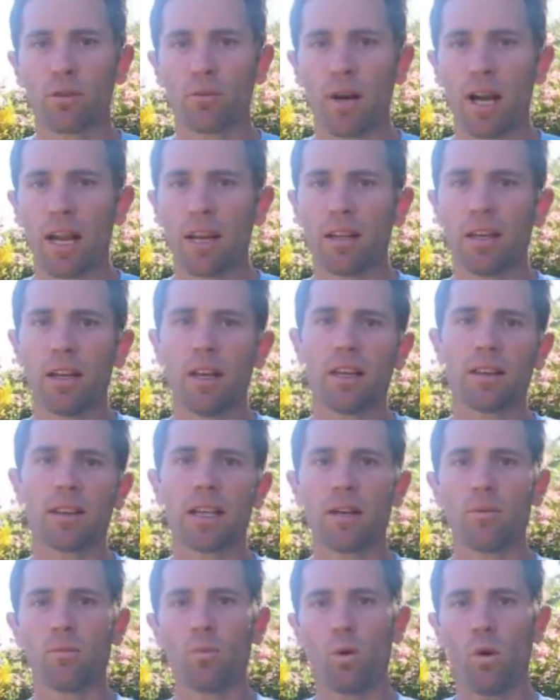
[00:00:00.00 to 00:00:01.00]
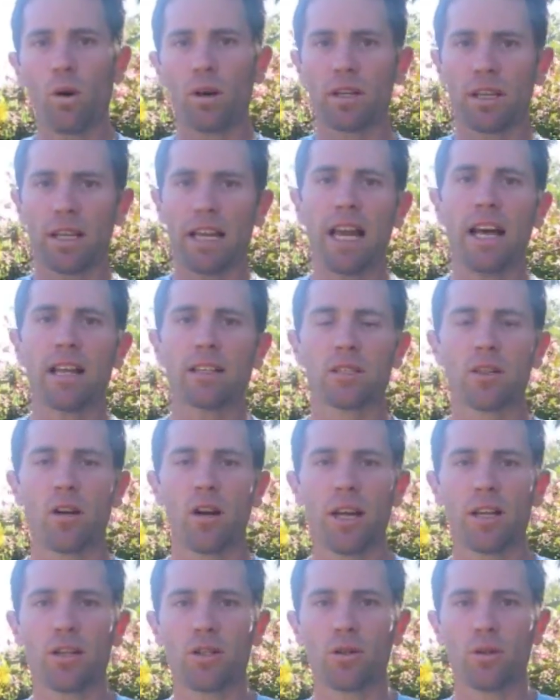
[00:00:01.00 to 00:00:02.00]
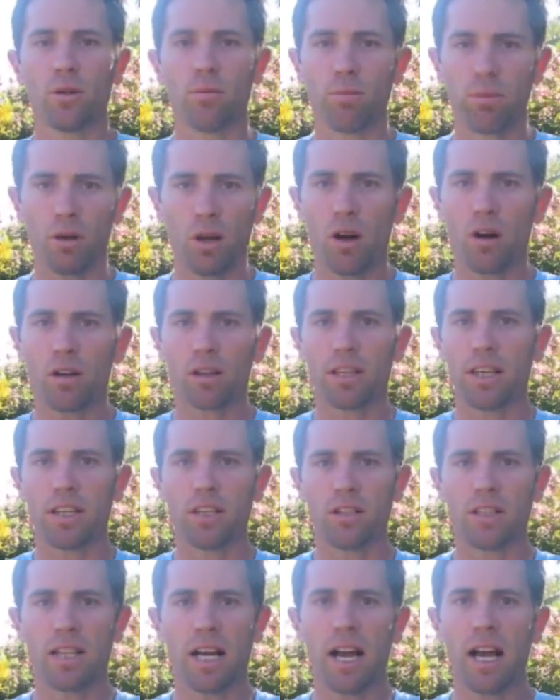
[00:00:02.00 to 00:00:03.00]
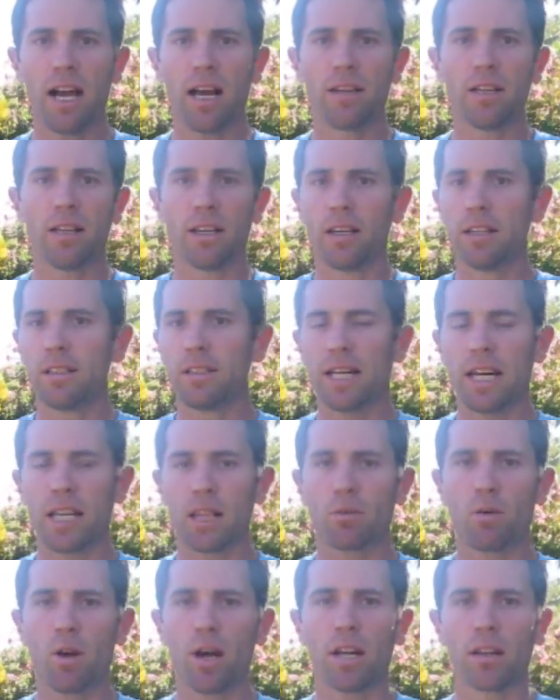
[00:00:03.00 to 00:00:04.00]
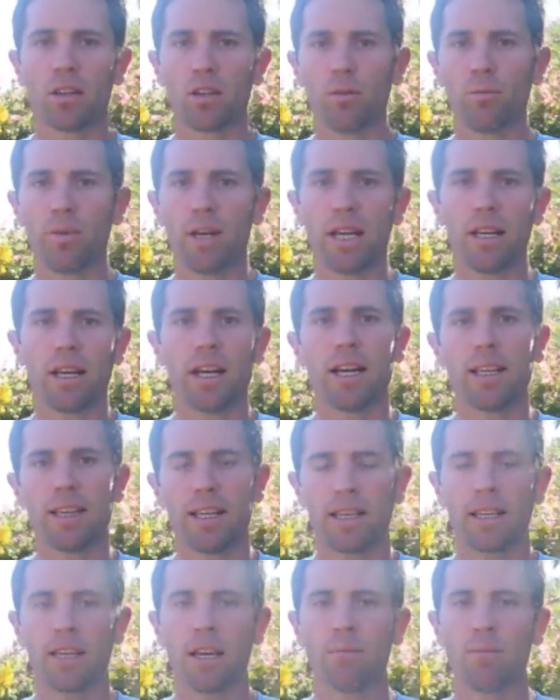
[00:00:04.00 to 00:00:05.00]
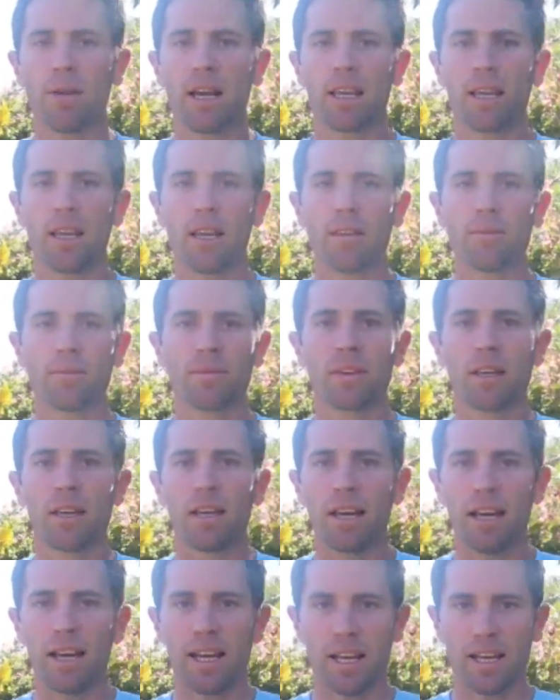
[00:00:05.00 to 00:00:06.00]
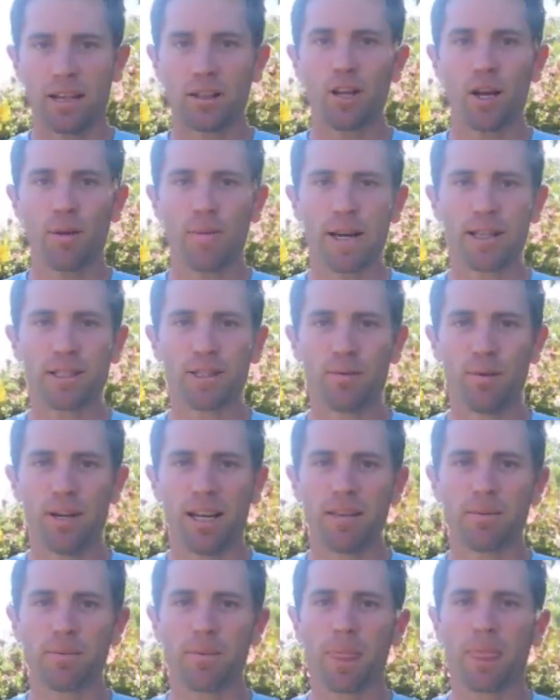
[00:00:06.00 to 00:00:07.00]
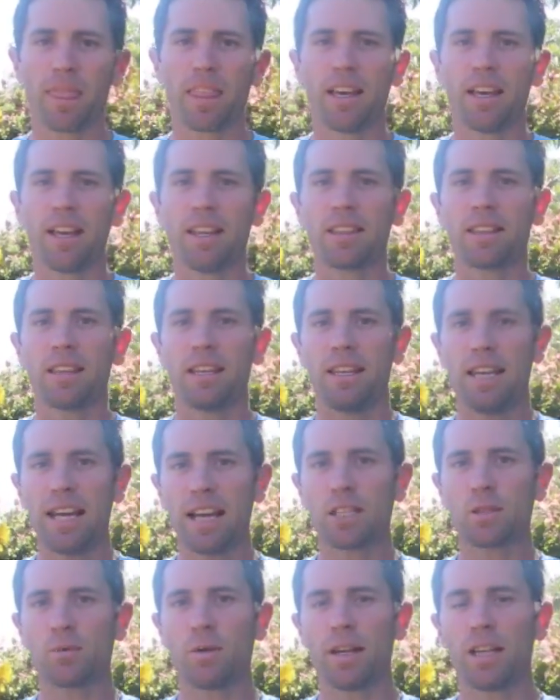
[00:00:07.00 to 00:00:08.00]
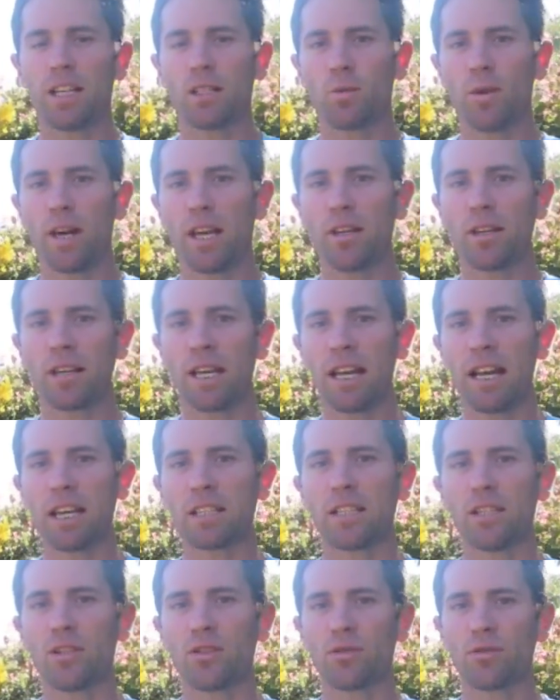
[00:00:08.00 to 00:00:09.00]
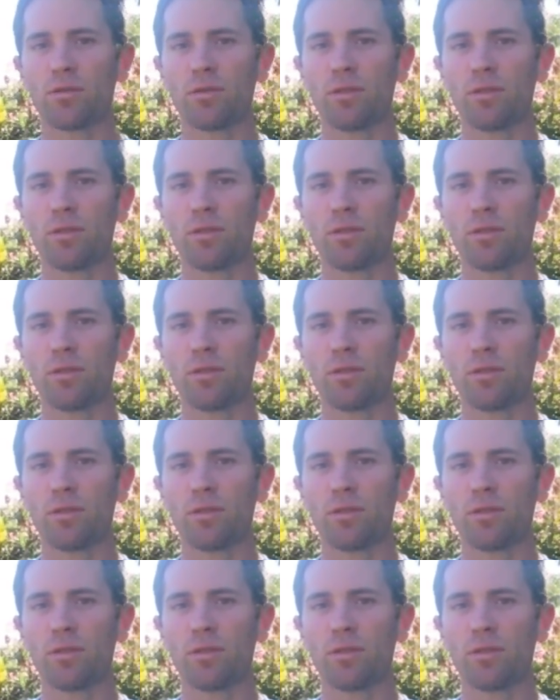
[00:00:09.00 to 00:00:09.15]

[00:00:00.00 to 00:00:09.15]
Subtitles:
a run, then walk outside your block, your yard, down the road a little bit, and then come back in and go back to bed. The next one is where you're going to actually